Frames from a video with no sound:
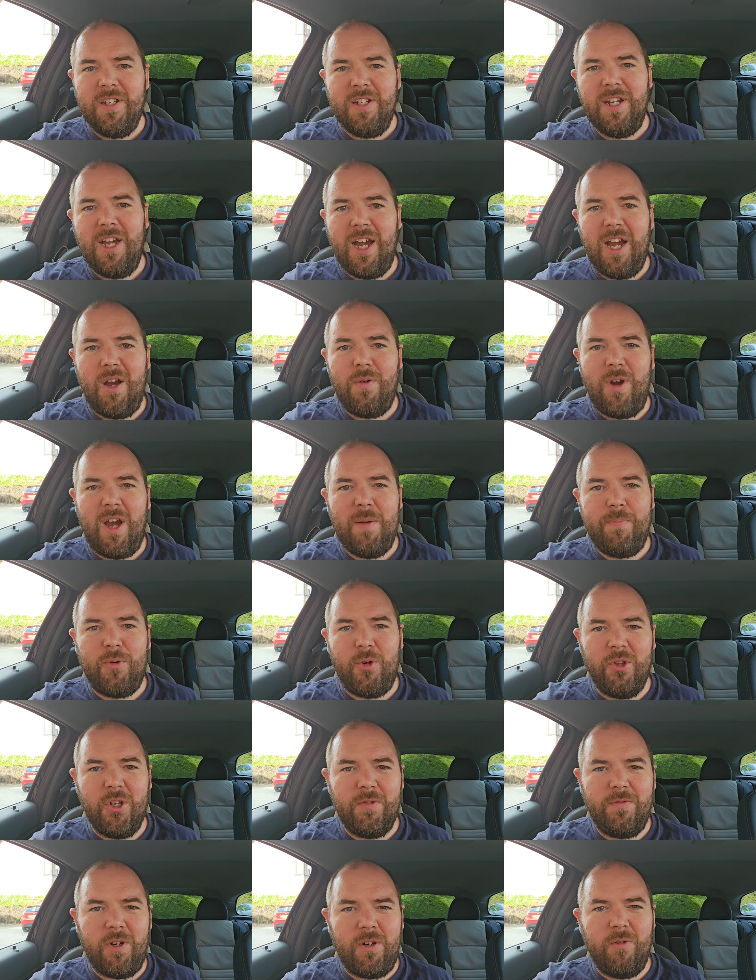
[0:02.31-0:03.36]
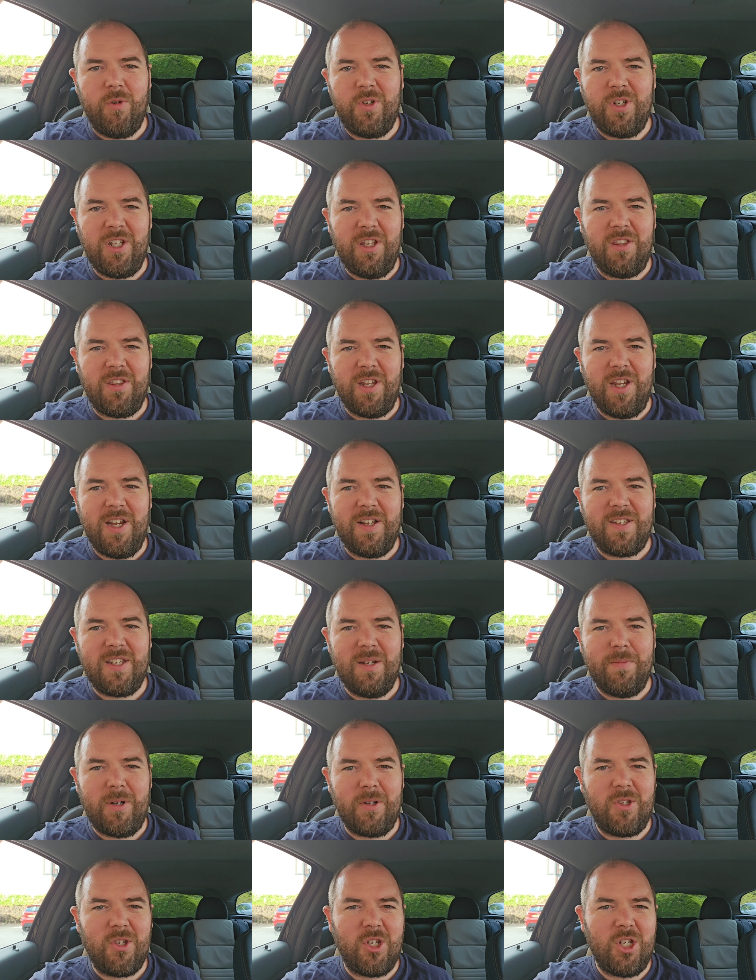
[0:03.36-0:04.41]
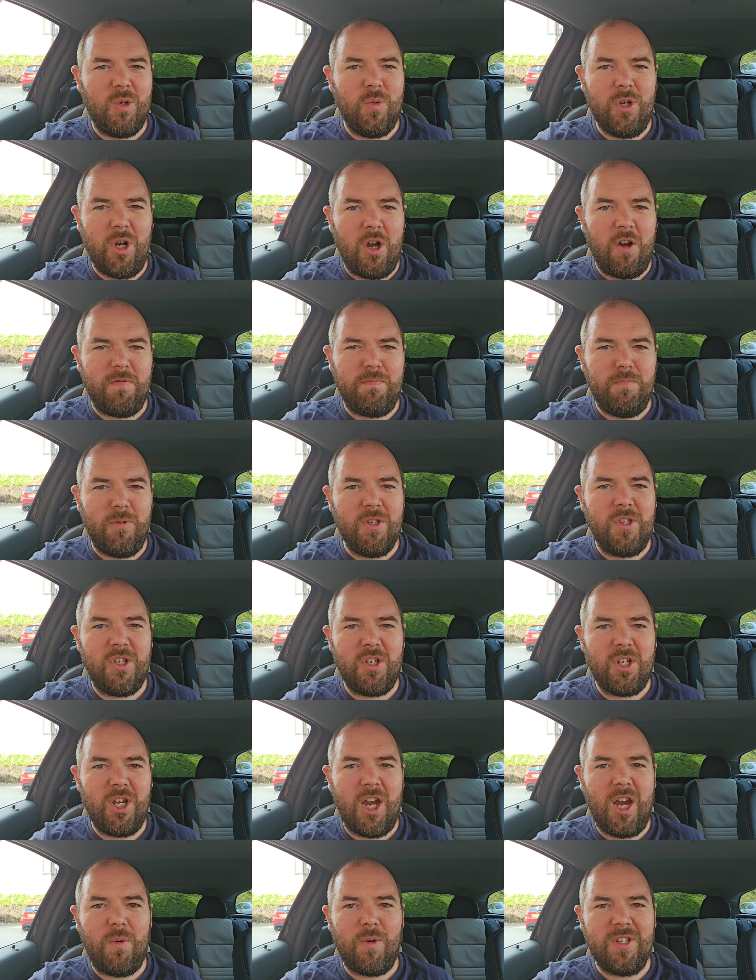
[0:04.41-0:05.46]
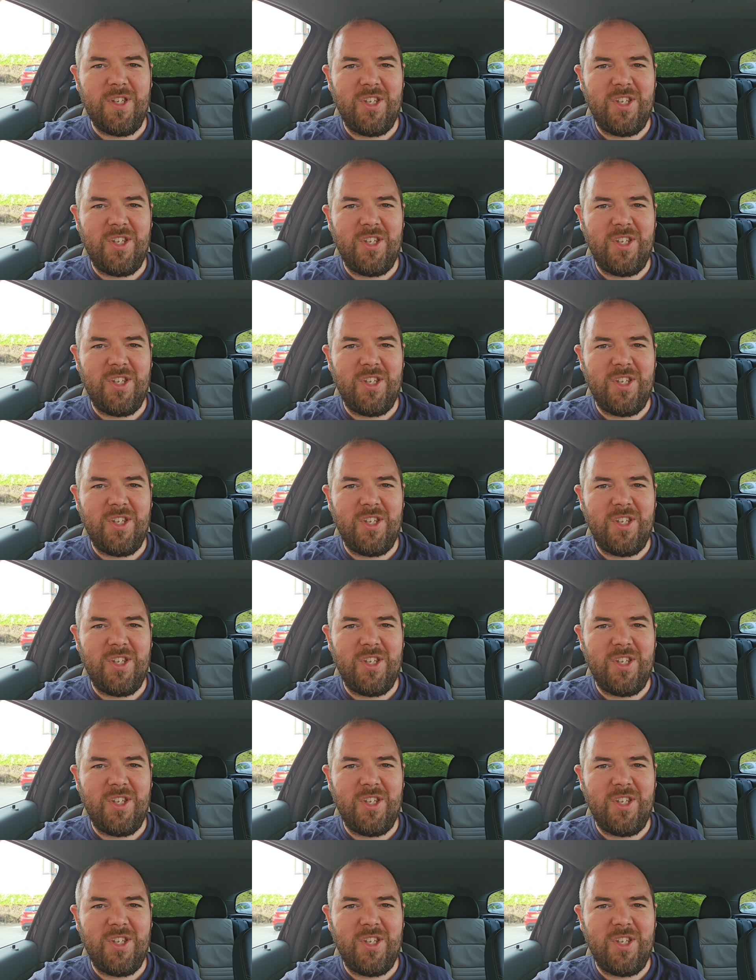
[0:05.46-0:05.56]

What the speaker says: Now, I bought this Volvo C30 about 2.5 months ago,